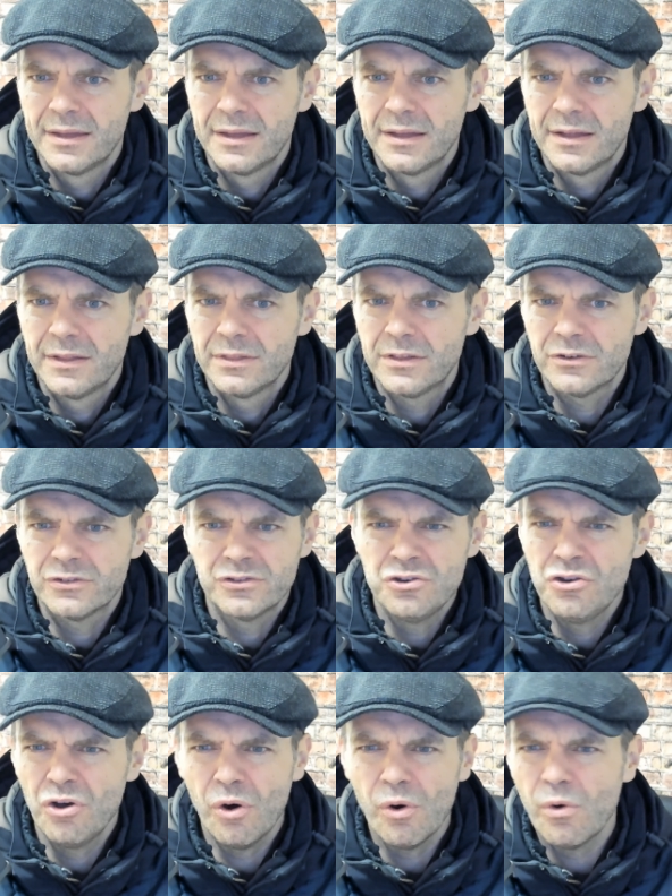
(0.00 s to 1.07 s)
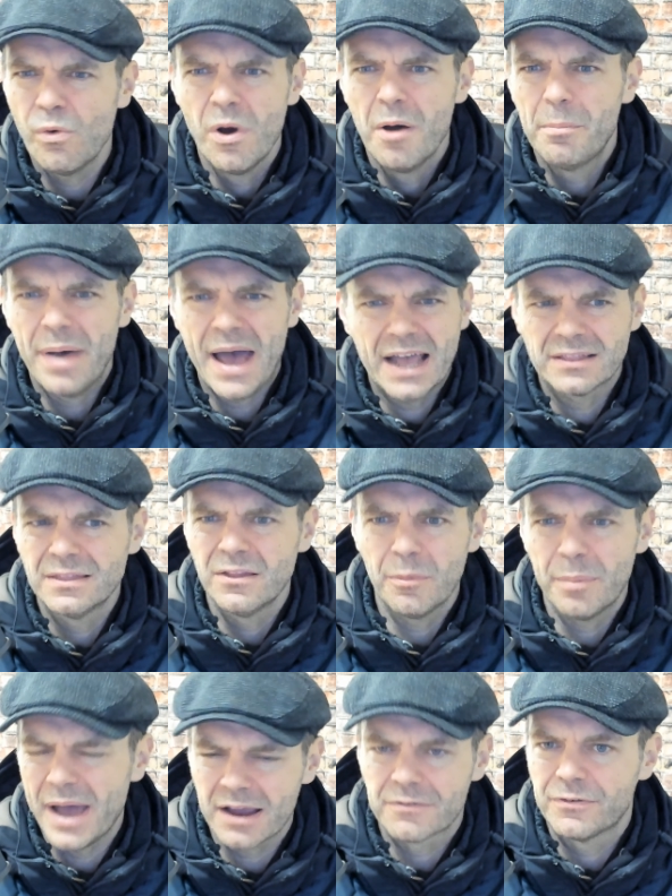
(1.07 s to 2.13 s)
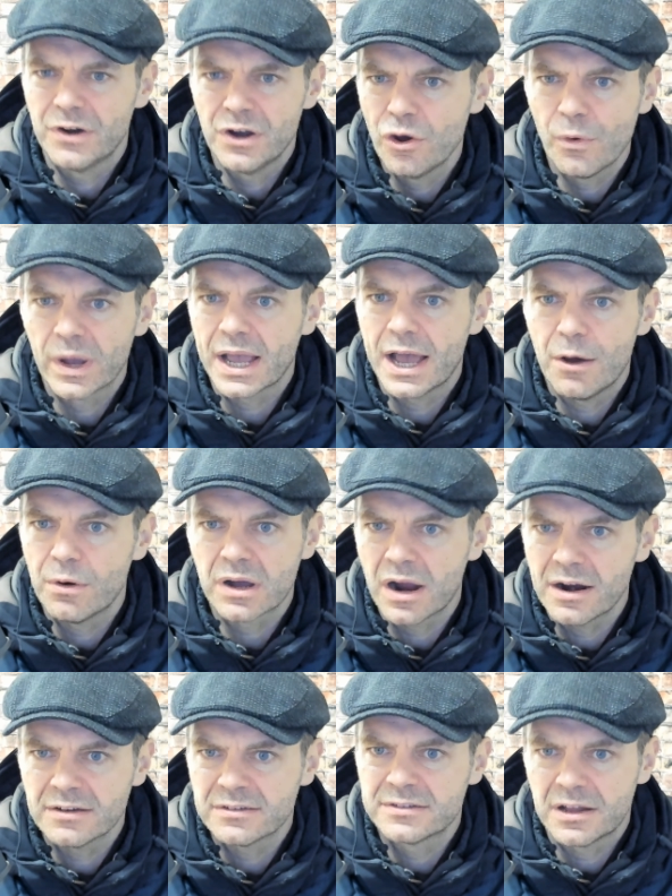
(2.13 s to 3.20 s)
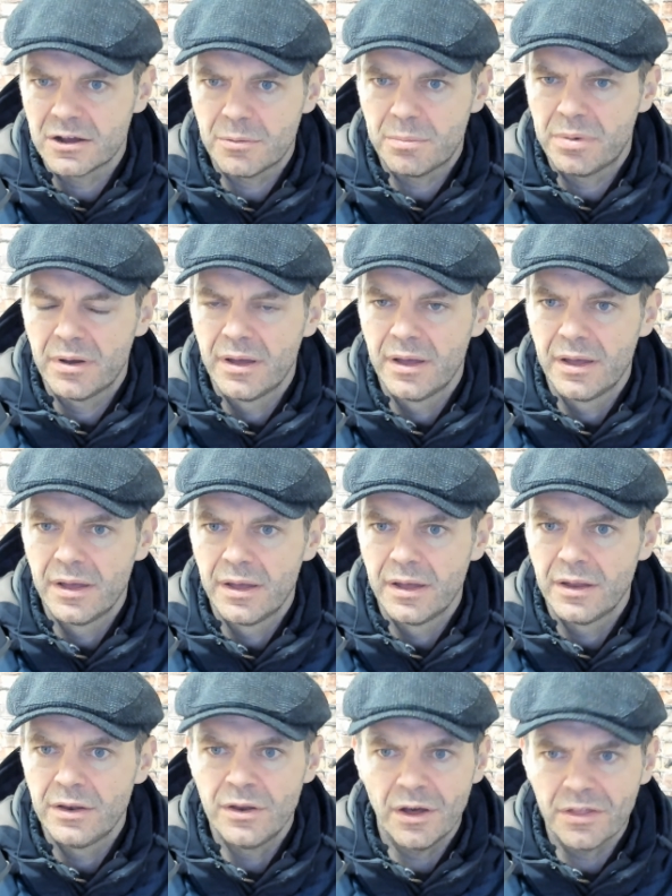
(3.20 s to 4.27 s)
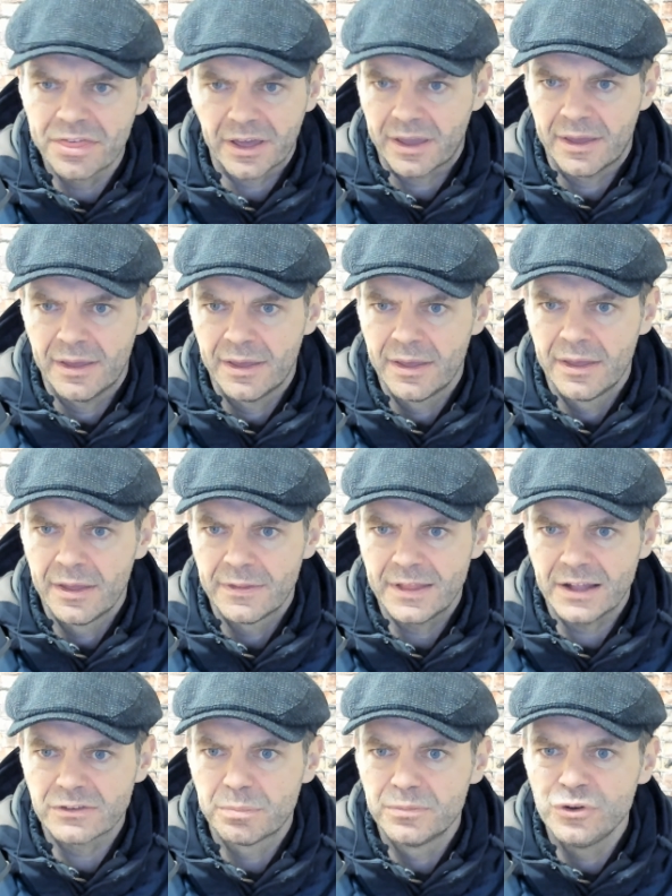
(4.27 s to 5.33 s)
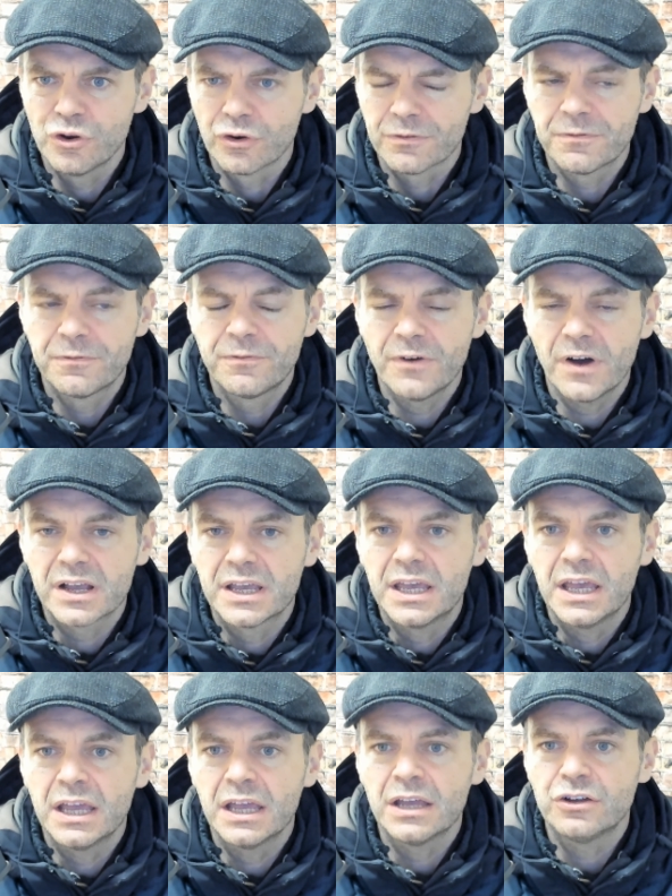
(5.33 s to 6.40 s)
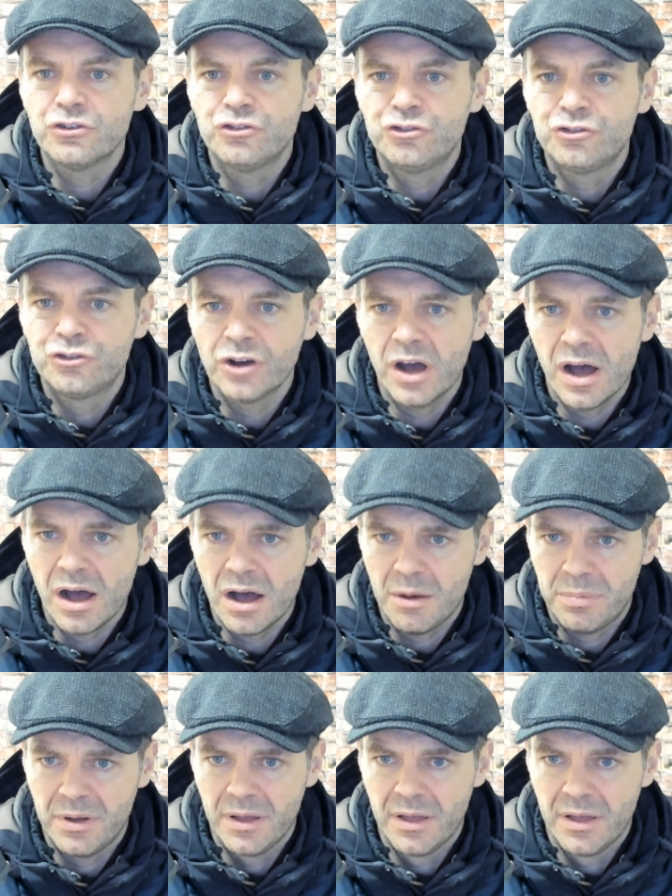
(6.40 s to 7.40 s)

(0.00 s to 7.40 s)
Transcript: There's no pat on the back for knowing how a car is set up. Nothing. That's your fucking job.